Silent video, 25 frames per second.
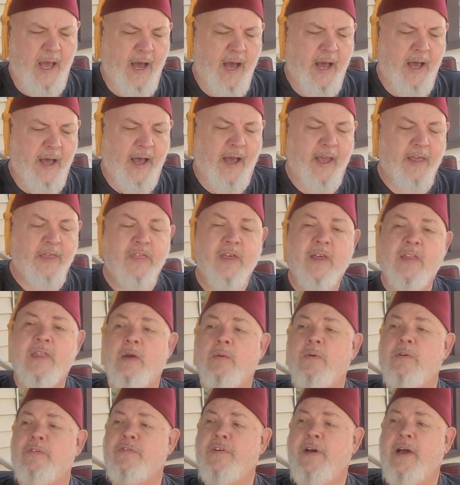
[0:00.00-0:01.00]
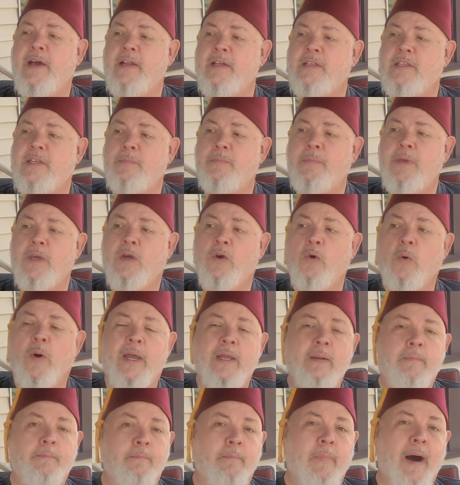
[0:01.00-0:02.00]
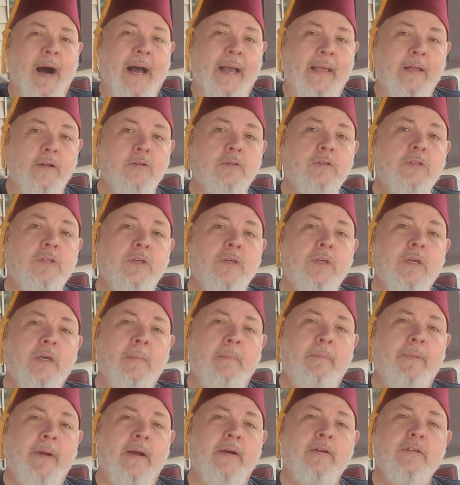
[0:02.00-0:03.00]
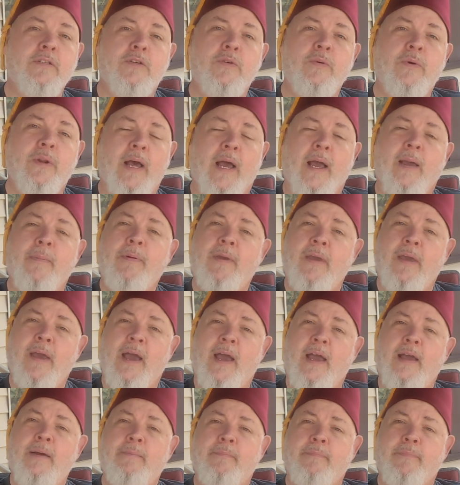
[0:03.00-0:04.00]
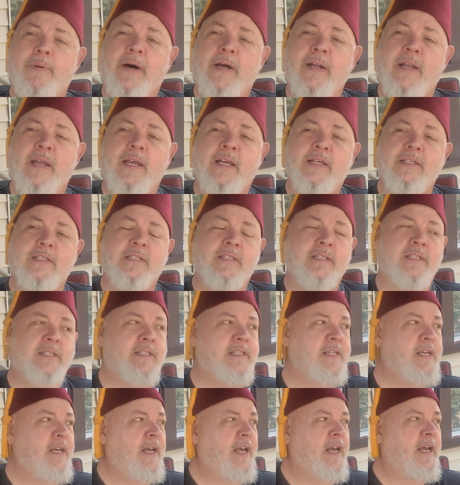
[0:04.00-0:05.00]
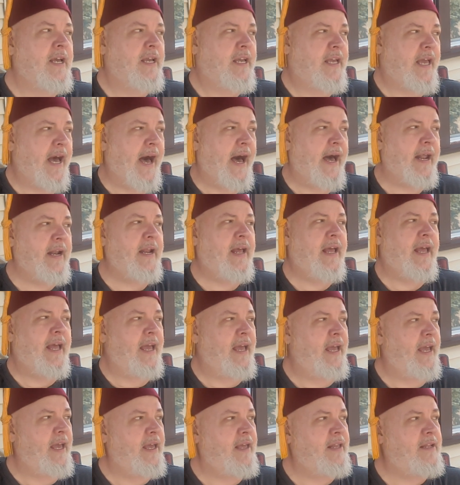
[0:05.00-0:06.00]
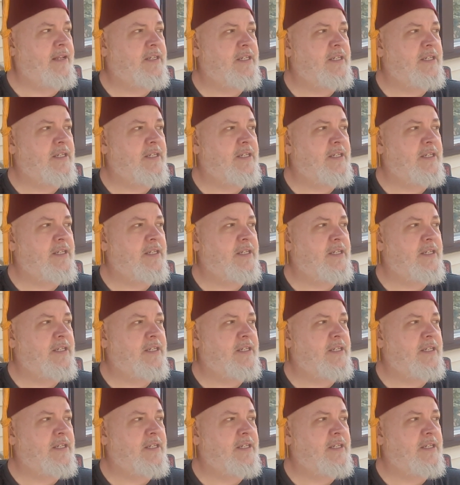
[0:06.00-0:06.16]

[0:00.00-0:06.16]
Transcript: I think they would find it to be quite mild compared to an IPA, but it's got a